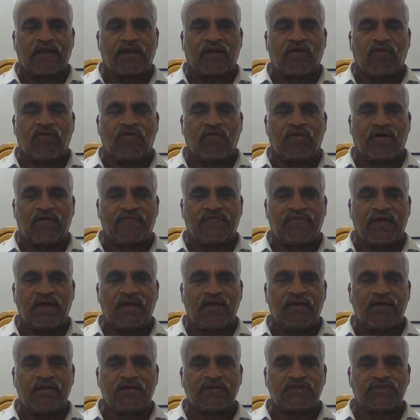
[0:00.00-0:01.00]
load of
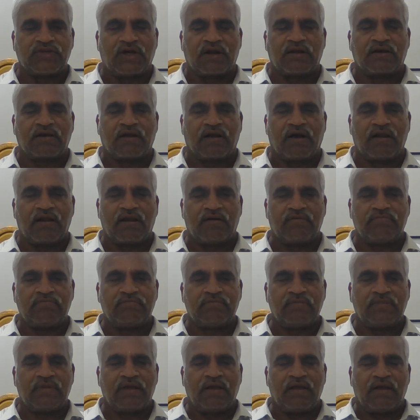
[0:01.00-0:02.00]
the short column